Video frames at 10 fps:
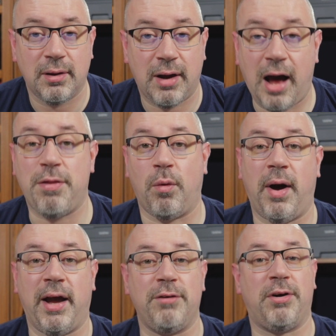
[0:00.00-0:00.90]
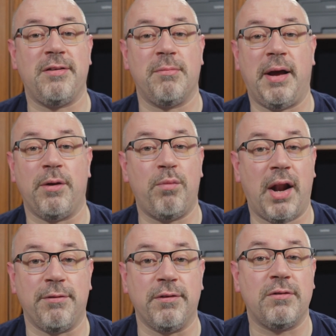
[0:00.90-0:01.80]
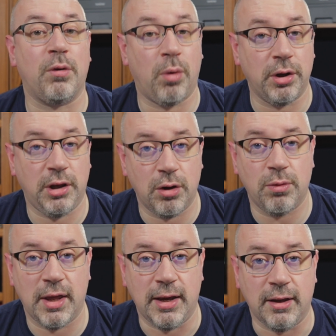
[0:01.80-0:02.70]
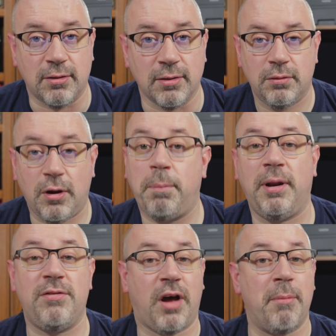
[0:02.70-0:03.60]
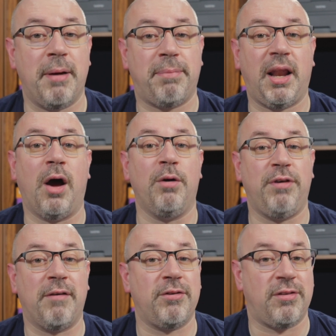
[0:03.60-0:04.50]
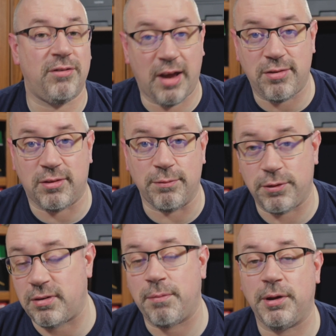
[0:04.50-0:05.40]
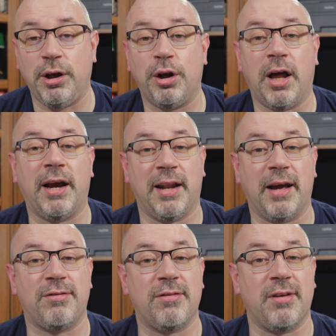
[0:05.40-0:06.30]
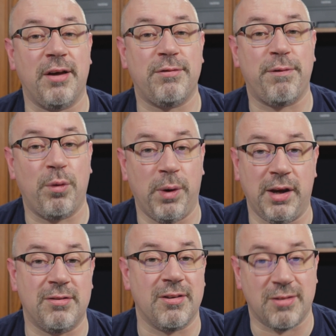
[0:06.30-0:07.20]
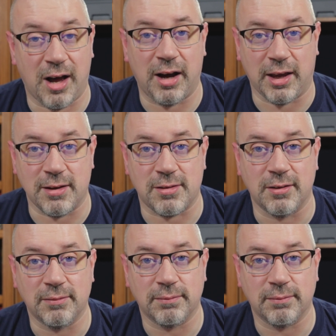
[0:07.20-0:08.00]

Either way, I try to make them relevant to what you need. So please comment below if you have a suggestion for something you'd like an exercise of the week to target.